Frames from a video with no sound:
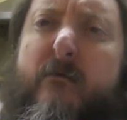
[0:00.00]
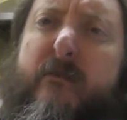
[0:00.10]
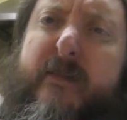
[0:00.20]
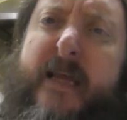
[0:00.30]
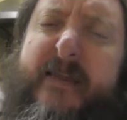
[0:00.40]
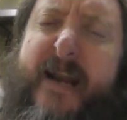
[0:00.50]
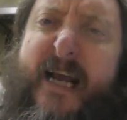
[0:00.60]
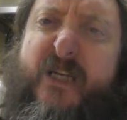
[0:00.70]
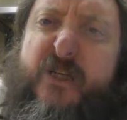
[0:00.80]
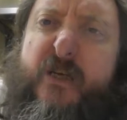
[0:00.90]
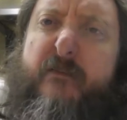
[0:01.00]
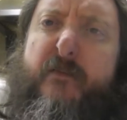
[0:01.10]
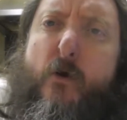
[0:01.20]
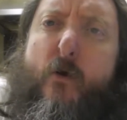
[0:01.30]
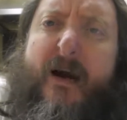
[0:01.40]
within in the next year
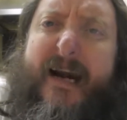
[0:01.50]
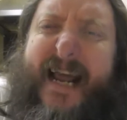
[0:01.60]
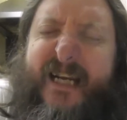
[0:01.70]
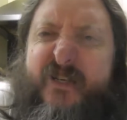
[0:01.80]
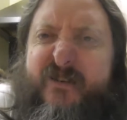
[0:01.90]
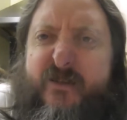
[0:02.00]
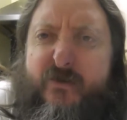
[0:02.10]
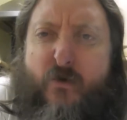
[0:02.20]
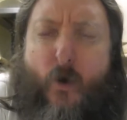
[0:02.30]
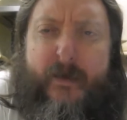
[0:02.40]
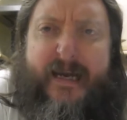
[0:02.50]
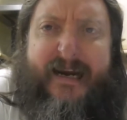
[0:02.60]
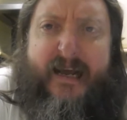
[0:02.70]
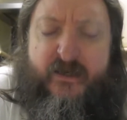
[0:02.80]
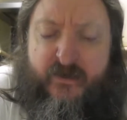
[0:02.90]
for your collections, your comic
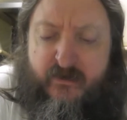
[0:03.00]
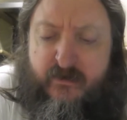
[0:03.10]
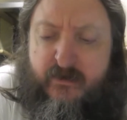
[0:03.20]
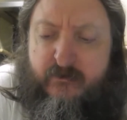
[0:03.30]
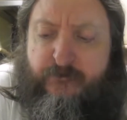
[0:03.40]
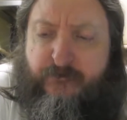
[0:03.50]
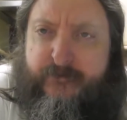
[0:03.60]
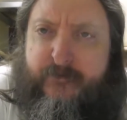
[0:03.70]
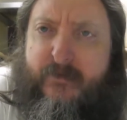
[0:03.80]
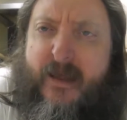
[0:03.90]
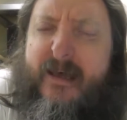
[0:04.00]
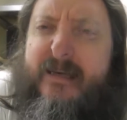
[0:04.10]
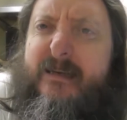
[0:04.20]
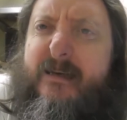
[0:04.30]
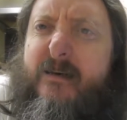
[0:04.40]
collections?
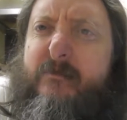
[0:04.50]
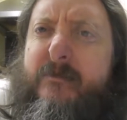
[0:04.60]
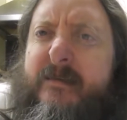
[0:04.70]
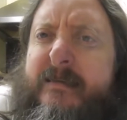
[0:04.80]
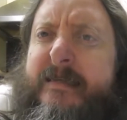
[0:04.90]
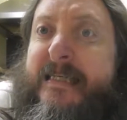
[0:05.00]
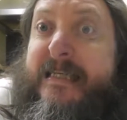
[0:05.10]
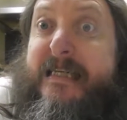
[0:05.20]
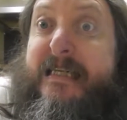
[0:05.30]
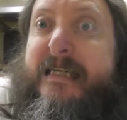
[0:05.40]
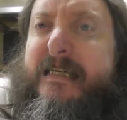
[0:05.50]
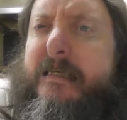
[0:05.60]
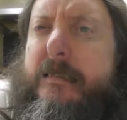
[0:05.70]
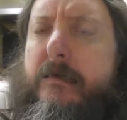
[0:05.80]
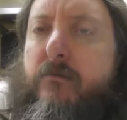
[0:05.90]
And um,
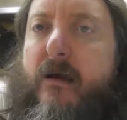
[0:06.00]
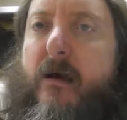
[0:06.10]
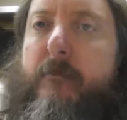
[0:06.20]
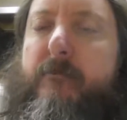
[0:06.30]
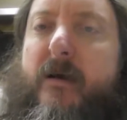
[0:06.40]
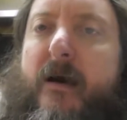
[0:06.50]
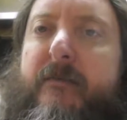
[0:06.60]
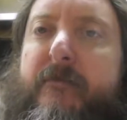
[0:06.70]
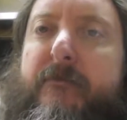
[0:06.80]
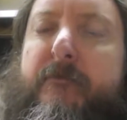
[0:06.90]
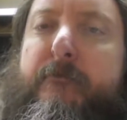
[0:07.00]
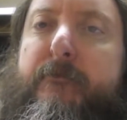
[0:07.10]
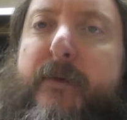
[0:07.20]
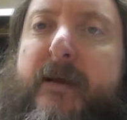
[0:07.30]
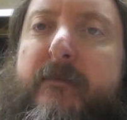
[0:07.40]
uh, well, I'm kind of
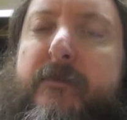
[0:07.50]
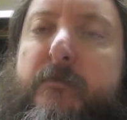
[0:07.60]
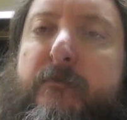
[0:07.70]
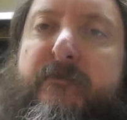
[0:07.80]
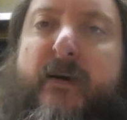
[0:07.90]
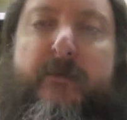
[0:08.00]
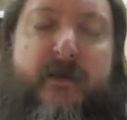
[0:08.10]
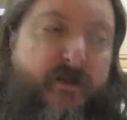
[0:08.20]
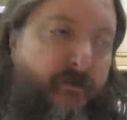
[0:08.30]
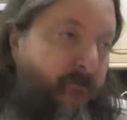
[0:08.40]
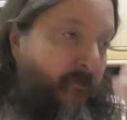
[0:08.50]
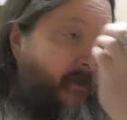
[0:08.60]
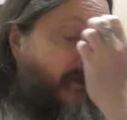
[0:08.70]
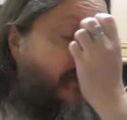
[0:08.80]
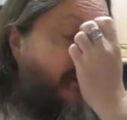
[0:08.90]
bit of funny position
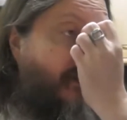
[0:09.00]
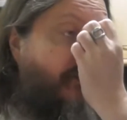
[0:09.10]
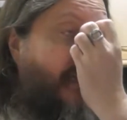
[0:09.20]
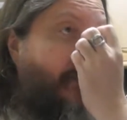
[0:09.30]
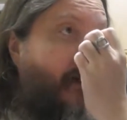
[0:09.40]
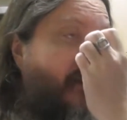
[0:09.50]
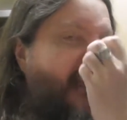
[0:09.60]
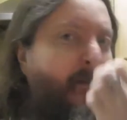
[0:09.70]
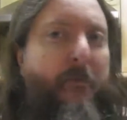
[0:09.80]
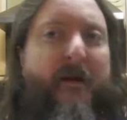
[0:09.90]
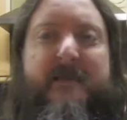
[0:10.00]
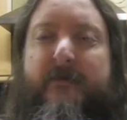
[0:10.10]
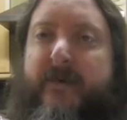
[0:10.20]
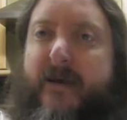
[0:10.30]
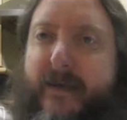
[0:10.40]
because uh, every time I, every time I buy
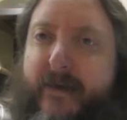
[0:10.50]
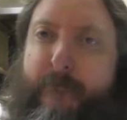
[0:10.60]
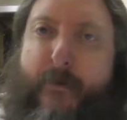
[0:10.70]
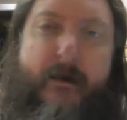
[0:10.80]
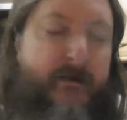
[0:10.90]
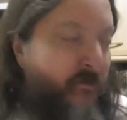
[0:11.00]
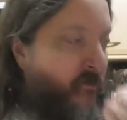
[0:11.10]
something, I get buyer's